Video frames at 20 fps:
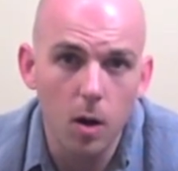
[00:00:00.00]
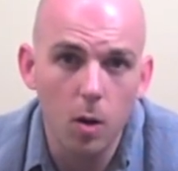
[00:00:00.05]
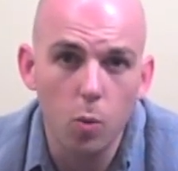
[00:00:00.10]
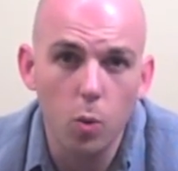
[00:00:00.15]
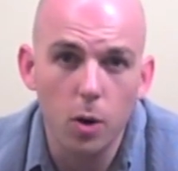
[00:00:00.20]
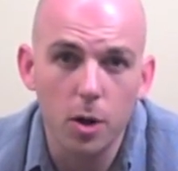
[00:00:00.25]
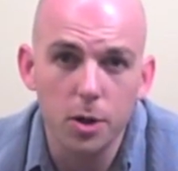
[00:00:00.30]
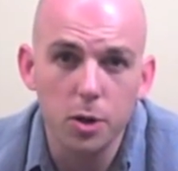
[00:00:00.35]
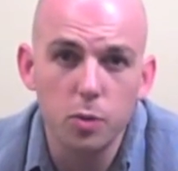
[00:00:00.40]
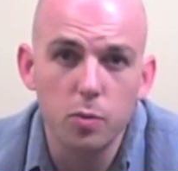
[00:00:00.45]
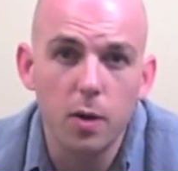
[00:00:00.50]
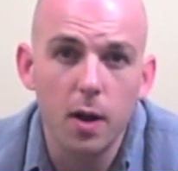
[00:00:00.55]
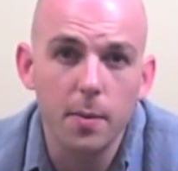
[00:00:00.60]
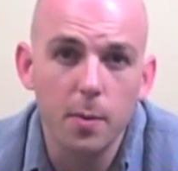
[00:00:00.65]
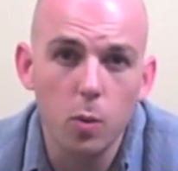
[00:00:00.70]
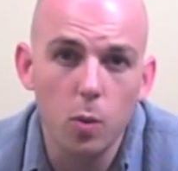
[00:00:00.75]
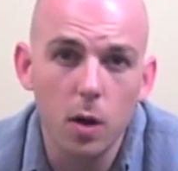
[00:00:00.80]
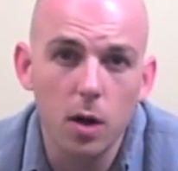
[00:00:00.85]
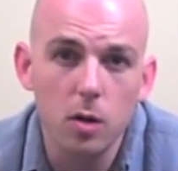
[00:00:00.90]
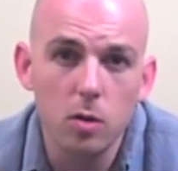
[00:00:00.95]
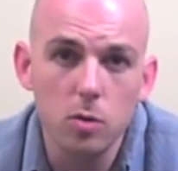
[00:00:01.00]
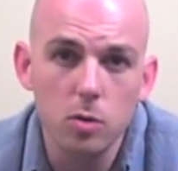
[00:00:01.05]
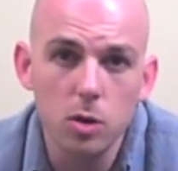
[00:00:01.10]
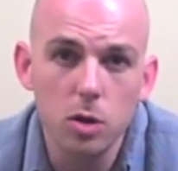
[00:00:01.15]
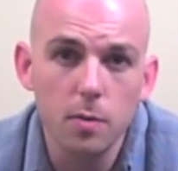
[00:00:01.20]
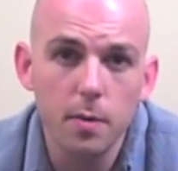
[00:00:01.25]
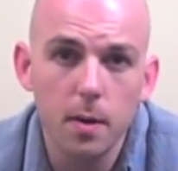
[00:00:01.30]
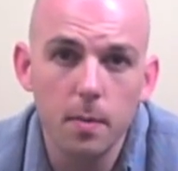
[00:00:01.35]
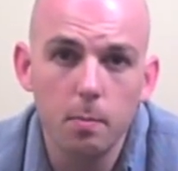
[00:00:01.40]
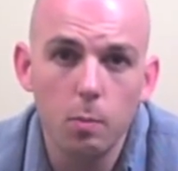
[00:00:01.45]
where you probably want a
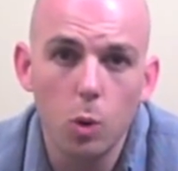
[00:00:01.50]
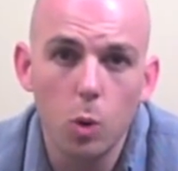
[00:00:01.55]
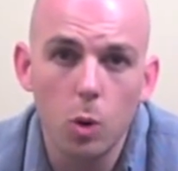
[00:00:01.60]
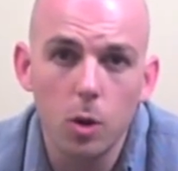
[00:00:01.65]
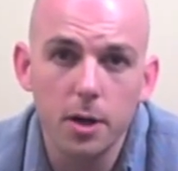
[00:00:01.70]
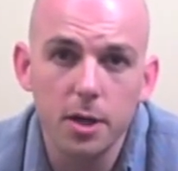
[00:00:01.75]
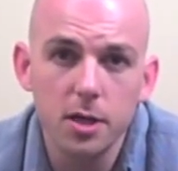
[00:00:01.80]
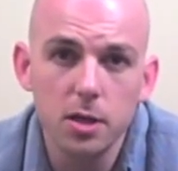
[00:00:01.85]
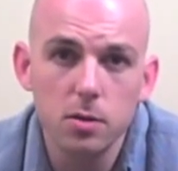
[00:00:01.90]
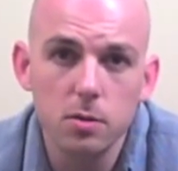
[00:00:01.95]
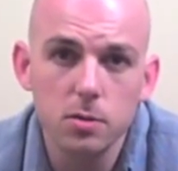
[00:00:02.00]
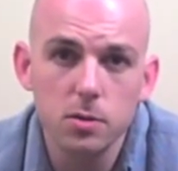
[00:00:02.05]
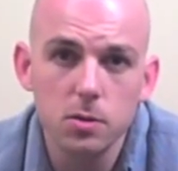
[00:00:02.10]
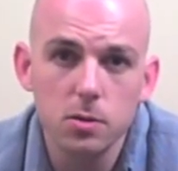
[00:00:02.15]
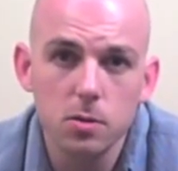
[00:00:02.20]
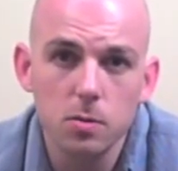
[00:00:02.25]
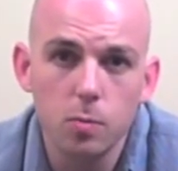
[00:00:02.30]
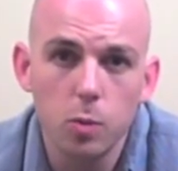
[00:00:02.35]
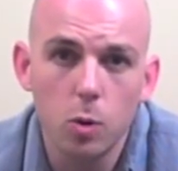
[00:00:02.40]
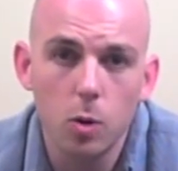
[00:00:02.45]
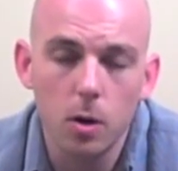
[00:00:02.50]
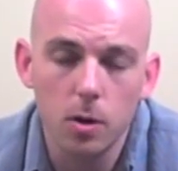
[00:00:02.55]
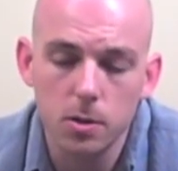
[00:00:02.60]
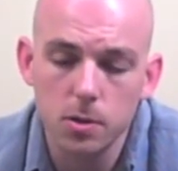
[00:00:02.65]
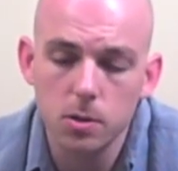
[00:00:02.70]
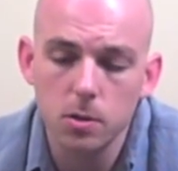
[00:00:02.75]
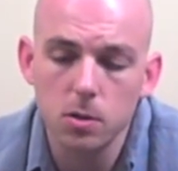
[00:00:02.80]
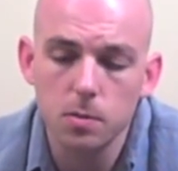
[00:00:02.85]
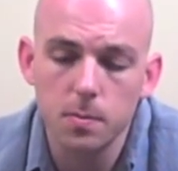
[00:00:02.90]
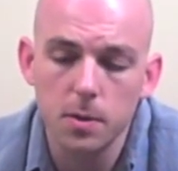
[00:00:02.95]
little bit more heel support,
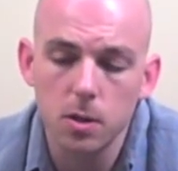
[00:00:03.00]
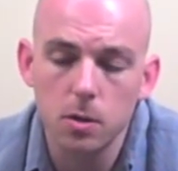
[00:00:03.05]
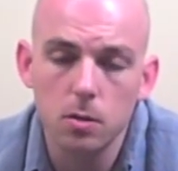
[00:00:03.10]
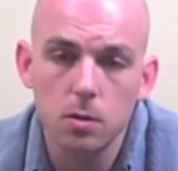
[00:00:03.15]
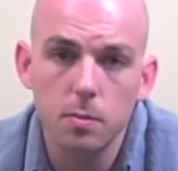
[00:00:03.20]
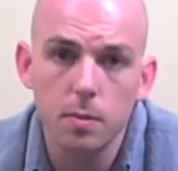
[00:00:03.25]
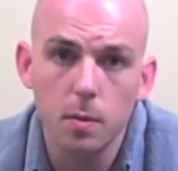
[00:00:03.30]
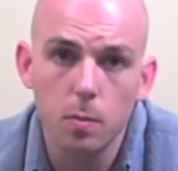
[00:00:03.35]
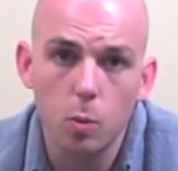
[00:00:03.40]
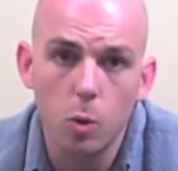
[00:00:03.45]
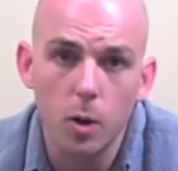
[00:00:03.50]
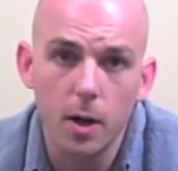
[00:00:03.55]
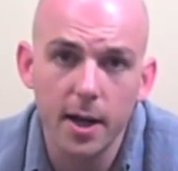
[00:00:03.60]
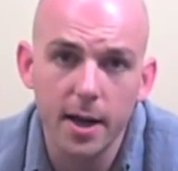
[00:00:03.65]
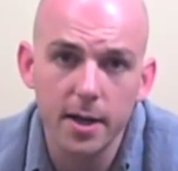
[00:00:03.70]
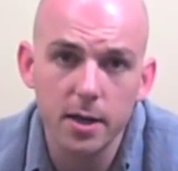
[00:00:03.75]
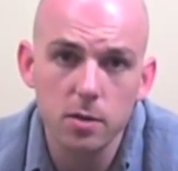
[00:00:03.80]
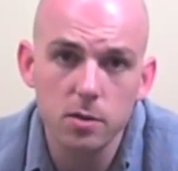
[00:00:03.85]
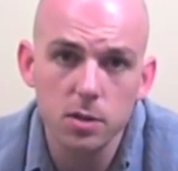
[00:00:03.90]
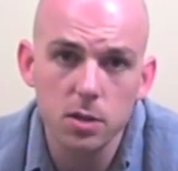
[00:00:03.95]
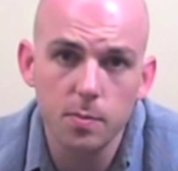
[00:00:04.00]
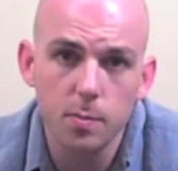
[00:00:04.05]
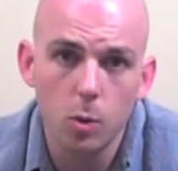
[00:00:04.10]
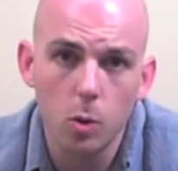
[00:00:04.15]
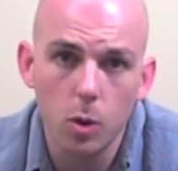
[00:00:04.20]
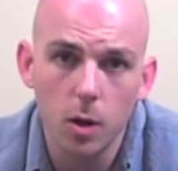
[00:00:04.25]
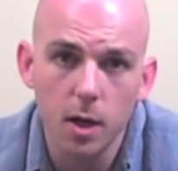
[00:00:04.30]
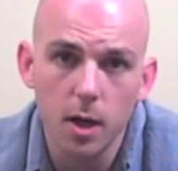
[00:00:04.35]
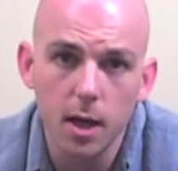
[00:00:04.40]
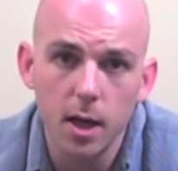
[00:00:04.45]
a little bit more ankle
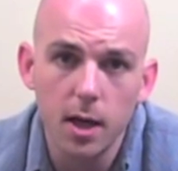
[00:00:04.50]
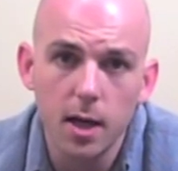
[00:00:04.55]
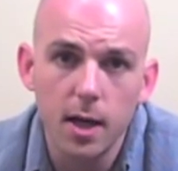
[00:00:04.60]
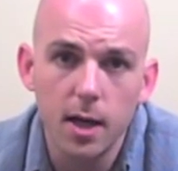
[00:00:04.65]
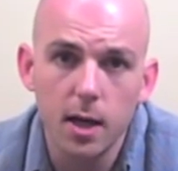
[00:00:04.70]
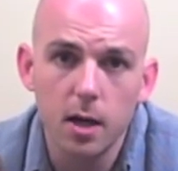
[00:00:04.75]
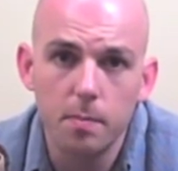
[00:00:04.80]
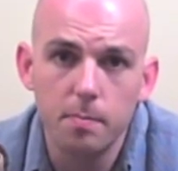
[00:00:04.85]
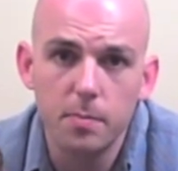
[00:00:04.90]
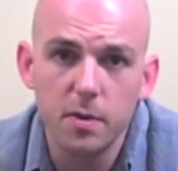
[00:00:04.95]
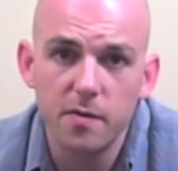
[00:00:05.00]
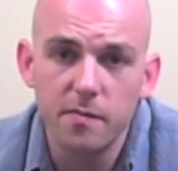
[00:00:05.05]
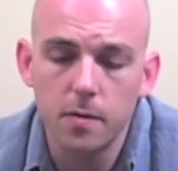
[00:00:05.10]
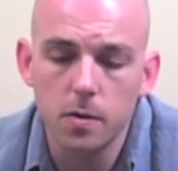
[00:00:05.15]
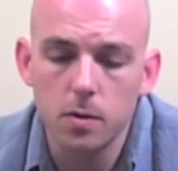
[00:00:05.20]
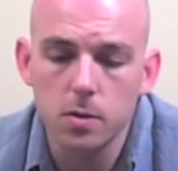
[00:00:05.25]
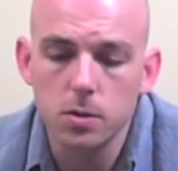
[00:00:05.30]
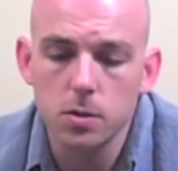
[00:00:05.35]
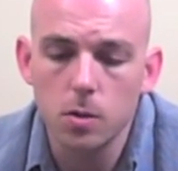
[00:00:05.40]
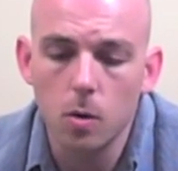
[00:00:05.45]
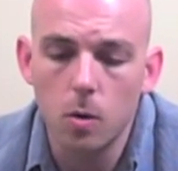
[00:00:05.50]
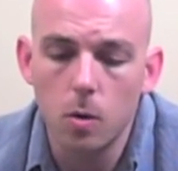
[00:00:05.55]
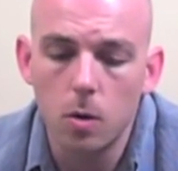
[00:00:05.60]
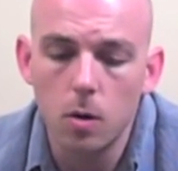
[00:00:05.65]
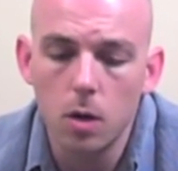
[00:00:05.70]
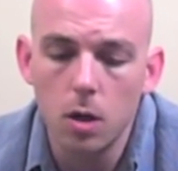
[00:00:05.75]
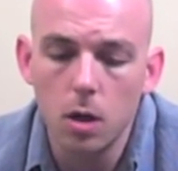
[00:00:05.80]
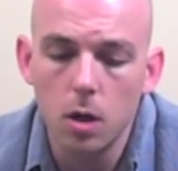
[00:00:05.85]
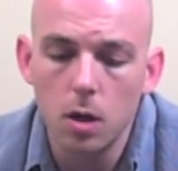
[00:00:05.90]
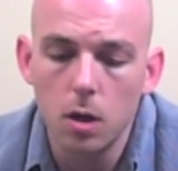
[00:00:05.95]
support and a beefier
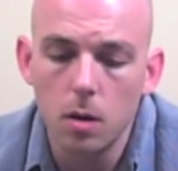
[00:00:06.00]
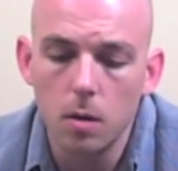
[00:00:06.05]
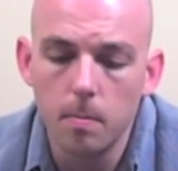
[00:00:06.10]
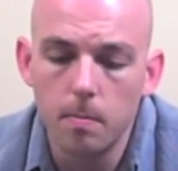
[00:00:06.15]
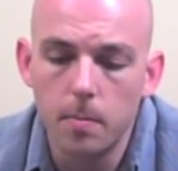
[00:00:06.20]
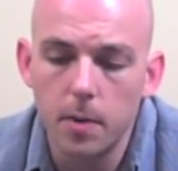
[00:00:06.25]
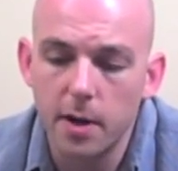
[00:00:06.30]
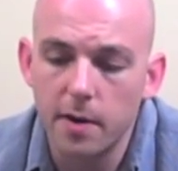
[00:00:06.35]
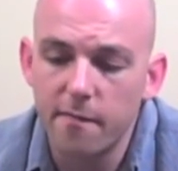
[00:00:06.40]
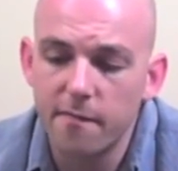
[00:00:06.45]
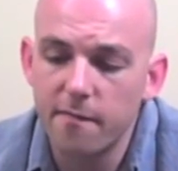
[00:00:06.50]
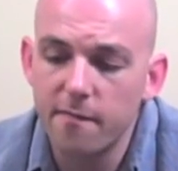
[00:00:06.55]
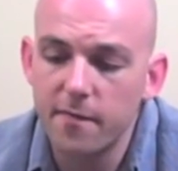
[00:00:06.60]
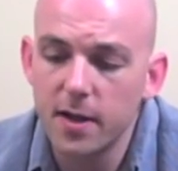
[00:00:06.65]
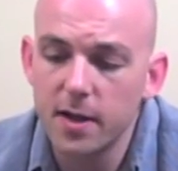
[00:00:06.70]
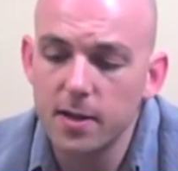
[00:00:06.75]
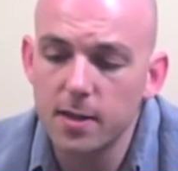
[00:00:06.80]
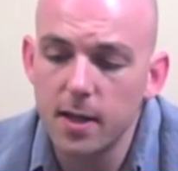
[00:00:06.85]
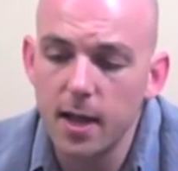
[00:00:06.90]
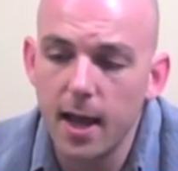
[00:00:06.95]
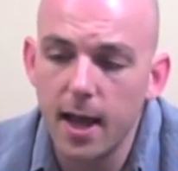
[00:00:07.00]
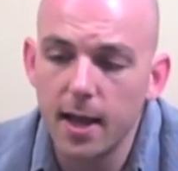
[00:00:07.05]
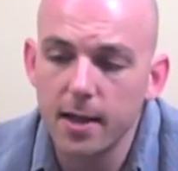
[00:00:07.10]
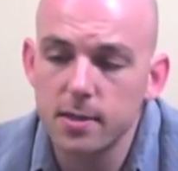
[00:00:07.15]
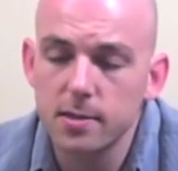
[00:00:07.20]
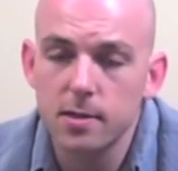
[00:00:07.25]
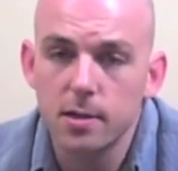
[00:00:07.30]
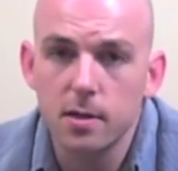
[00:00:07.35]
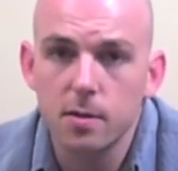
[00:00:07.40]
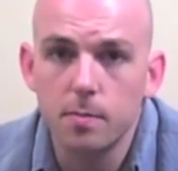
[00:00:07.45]
sole, but a
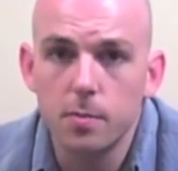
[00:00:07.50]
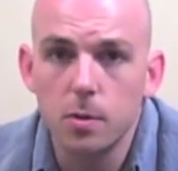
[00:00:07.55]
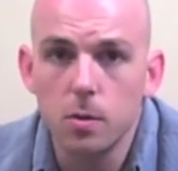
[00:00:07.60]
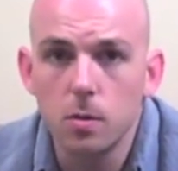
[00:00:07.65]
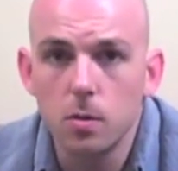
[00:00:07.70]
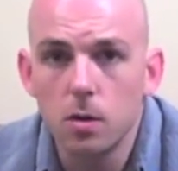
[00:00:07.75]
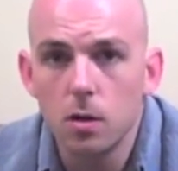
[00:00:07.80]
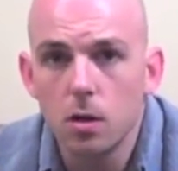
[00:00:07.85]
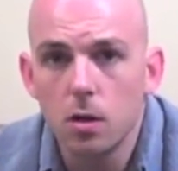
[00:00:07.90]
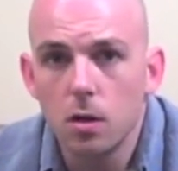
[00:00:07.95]
fantastic boot.